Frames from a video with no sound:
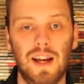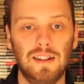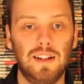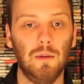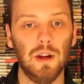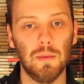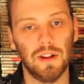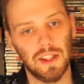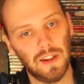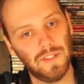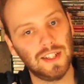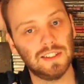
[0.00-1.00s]
and tell me about
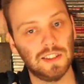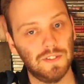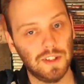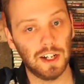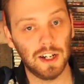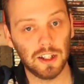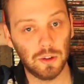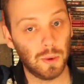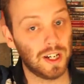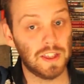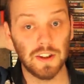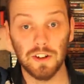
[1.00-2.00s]
the events of your
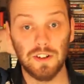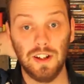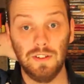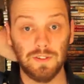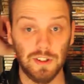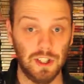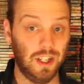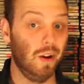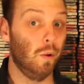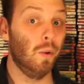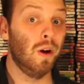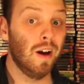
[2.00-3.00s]
2013 for
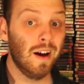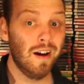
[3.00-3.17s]
you,